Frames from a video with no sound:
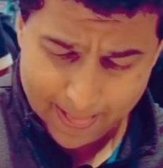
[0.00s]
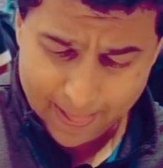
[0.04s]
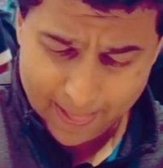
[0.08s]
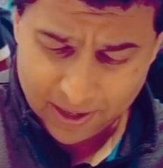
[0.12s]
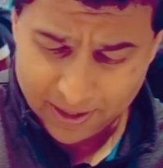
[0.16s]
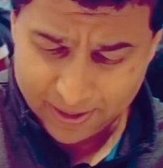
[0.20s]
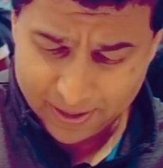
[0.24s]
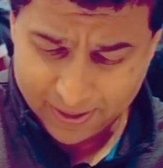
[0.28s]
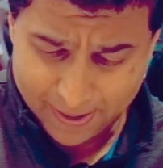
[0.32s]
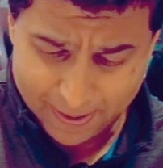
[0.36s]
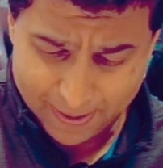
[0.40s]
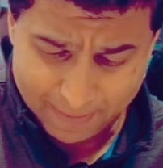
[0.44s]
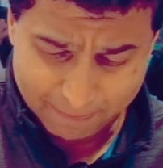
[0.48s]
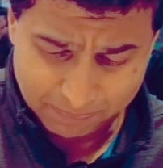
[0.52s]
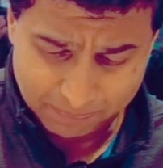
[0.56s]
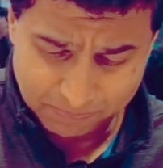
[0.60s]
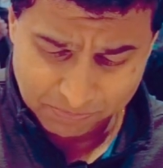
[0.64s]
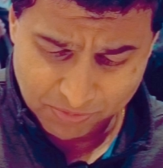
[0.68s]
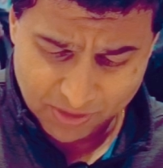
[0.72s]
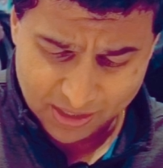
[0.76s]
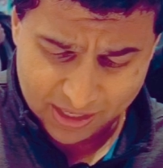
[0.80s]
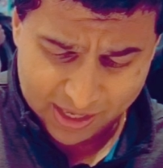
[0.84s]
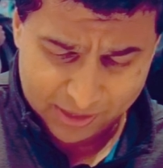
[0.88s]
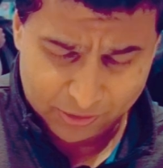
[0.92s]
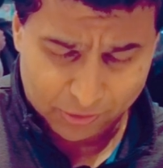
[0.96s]

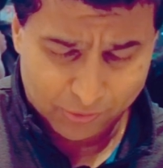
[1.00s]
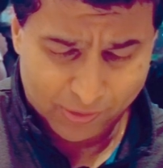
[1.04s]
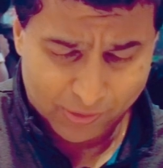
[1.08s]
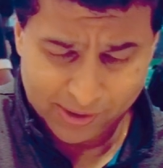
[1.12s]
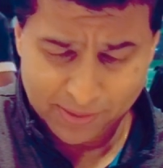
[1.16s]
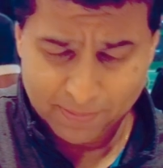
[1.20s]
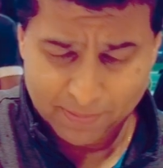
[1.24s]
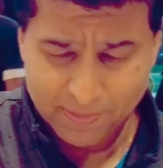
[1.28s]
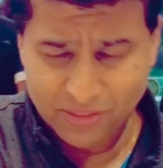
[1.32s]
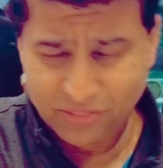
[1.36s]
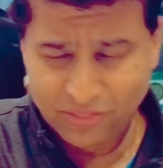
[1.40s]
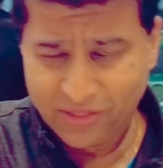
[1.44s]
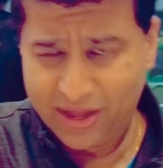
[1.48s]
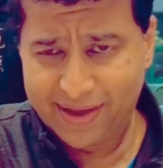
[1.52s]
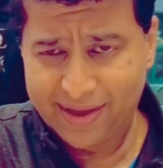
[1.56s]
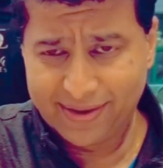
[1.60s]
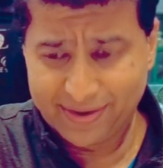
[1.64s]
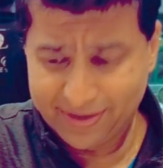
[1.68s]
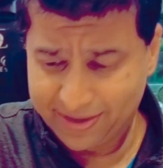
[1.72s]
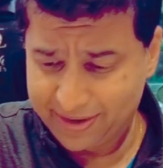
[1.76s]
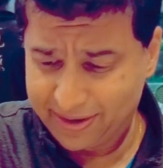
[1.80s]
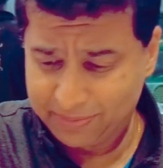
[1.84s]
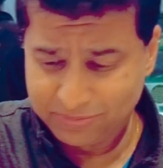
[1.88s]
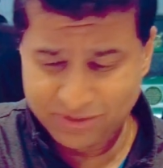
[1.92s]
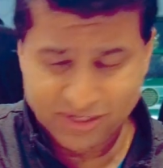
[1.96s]
I don't recommend that,
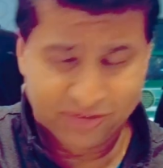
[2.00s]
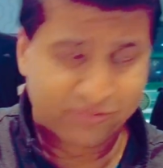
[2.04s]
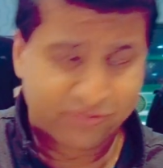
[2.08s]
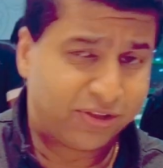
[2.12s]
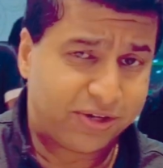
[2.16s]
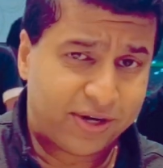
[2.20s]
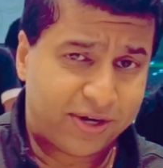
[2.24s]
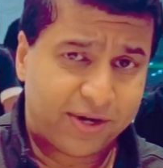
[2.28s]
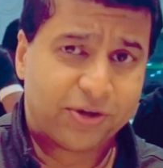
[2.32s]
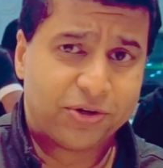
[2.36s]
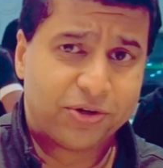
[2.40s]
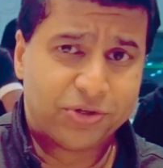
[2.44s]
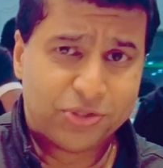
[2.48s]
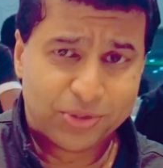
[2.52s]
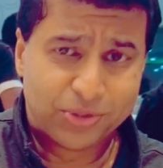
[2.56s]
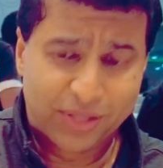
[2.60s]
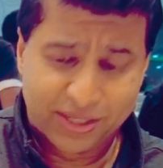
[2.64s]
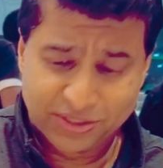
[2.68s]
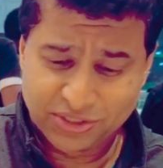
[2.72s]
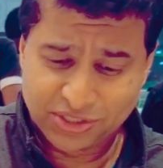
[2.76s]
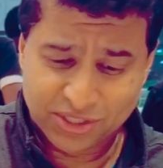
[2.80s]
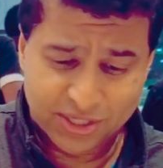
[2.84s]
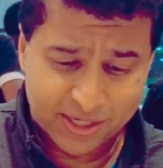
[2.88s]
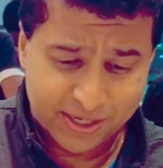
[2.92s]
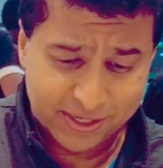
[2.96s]
and I'm definitely not going to do
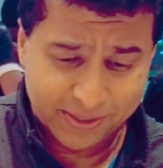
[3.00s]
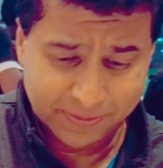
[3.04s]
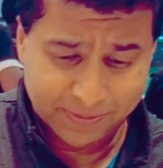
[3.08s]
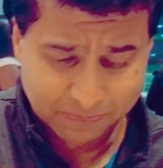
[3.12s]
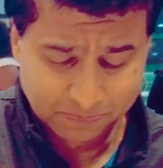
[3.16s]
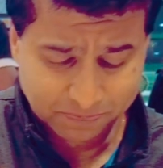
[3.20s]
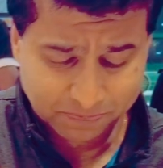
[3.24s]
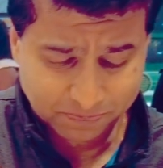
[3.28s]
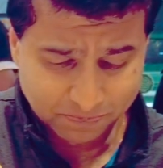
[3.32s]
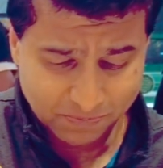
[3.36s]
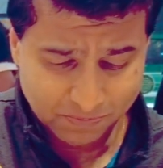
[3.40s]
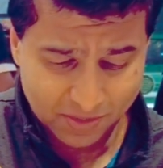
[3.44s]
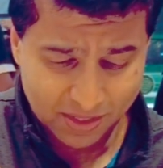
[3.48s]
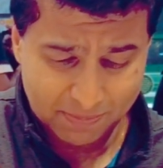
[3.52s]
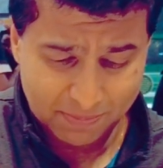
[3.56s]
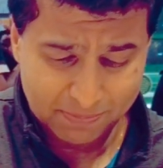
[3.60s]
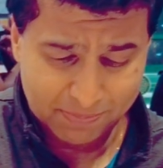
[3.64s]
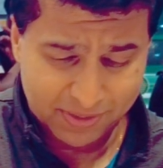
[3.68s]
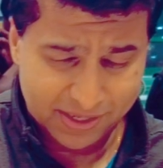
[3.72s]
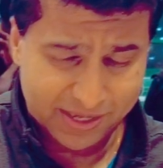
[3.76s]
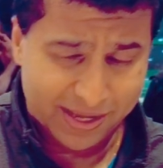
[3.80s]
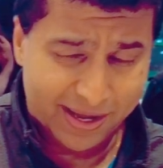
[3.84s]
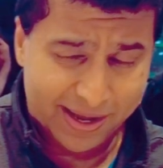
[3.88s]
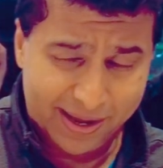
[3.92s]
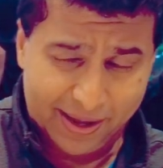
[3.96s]
that today.
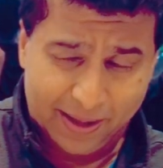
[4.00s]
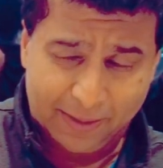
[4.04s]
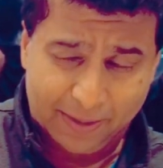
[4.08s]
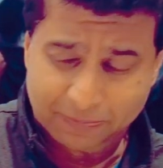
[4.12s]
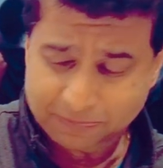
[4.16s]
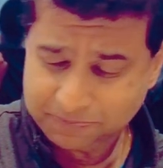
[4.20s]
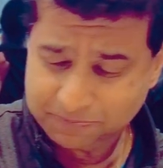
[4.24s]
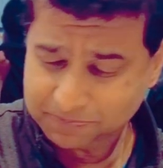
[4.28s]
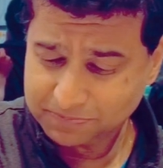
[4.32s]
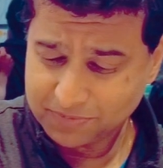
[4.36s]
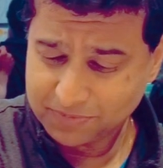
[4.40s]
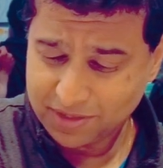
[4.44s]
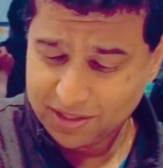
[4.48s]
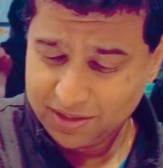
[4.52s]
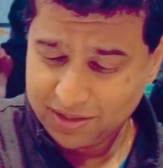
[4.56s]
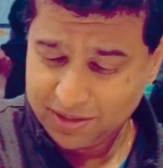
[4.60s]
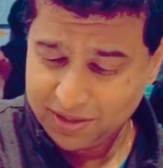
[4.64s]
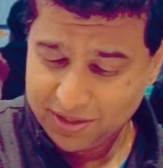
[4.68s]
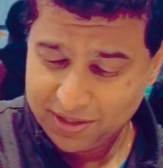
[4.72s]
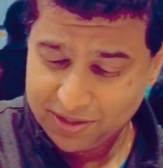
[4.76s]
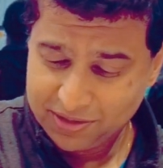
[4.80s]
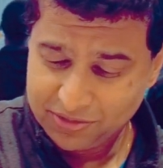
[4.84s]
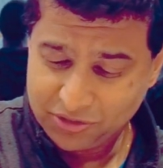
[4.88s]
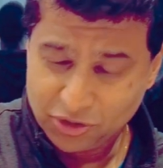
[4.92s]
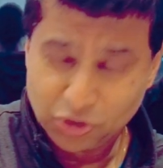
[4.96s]
But yeah,
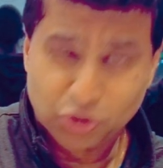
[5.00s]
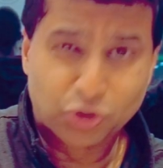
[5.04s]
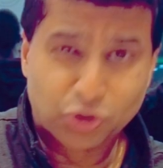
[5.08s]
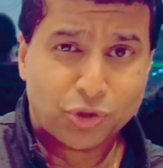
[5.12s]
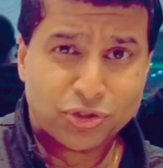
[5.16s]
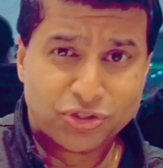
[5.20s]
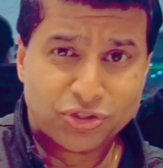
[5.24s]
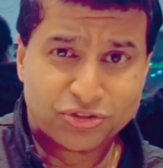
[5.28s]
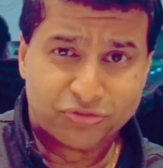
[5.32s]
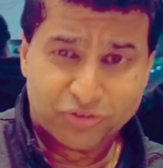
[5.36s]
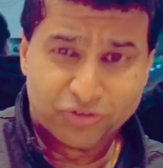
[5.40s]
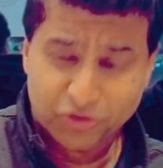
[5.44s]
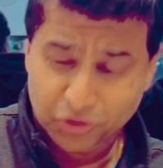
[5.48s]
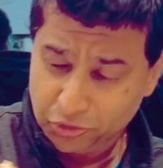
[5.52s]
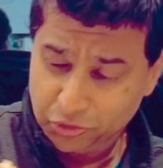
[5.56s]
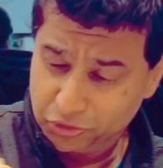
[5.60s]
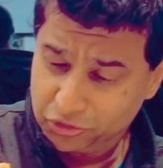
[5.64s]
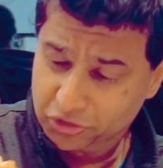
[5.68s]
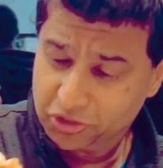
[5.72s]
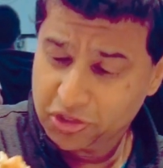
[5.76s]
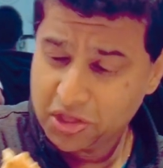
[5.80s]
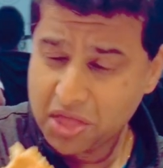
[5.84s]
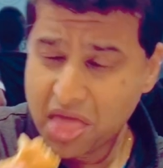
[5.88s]
the joys of youth.